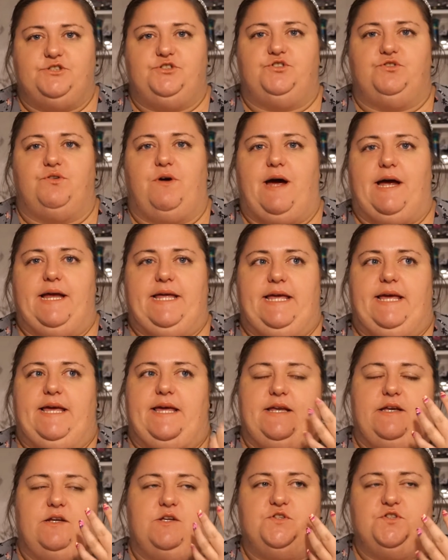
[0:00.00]

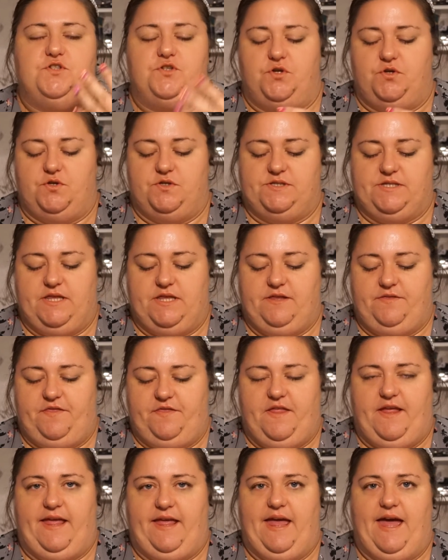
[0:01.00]
drying as soon as
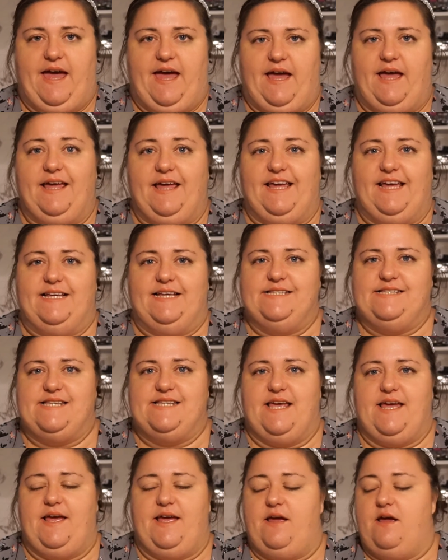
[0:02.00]
the air hits
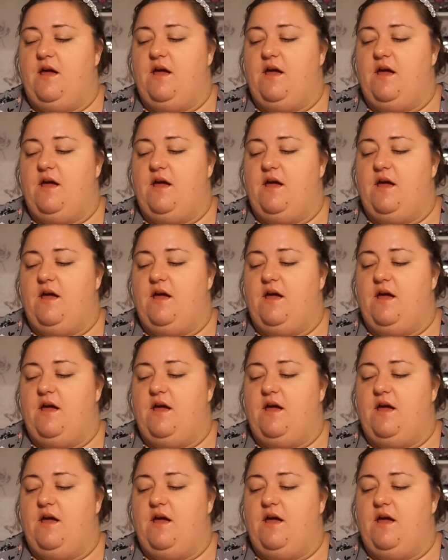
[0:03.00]
it,